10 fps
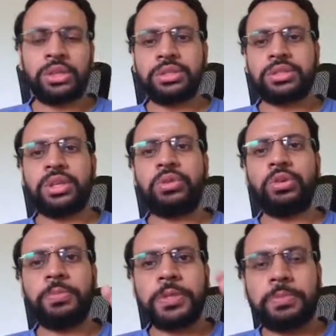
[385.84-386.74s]
there
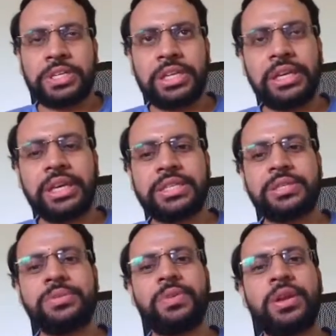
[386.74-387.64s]
could be special
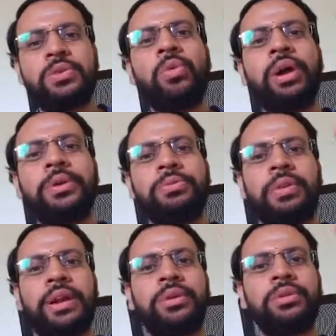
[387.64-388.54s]
cases where you want to
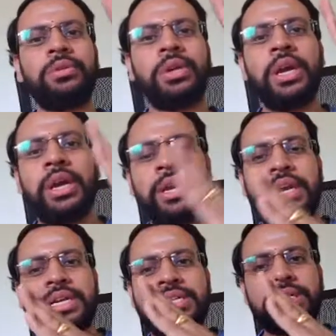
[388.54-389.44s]
find out
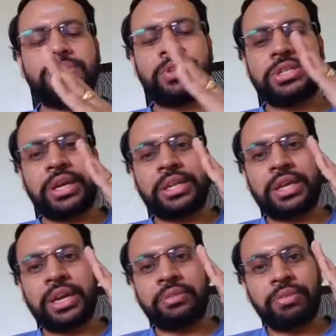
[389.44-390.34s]
edges which are
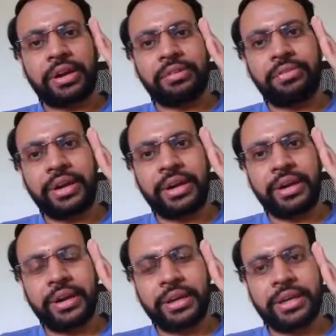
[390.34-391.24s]
there at 45
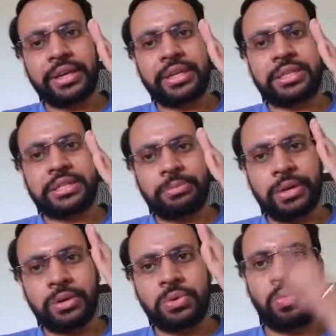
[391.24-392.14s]
degrees,
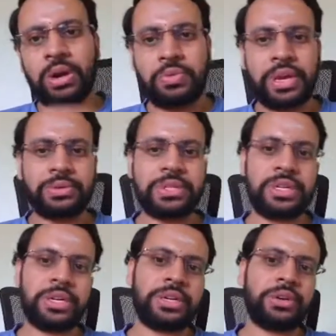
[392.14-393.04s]
similar to what we have
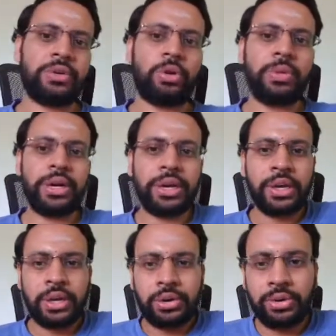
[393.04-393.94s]
seen at Robert.
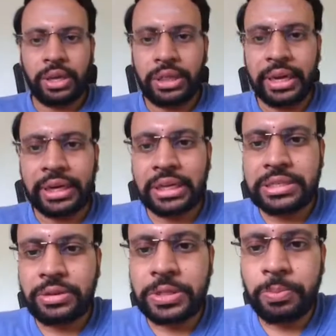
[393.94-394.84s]
Okay, that
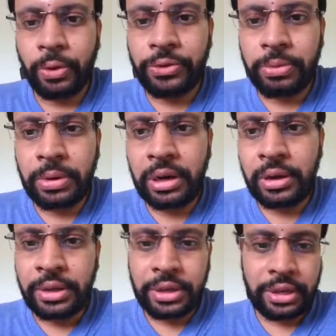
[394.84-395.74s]
also is possible.
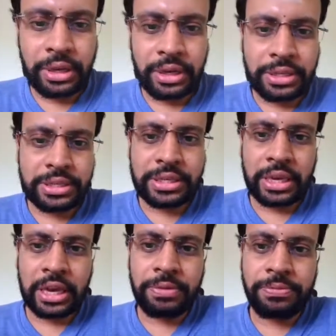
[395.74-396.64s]
Here this is
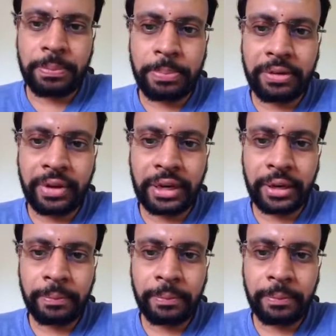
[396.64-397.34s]
again for privet.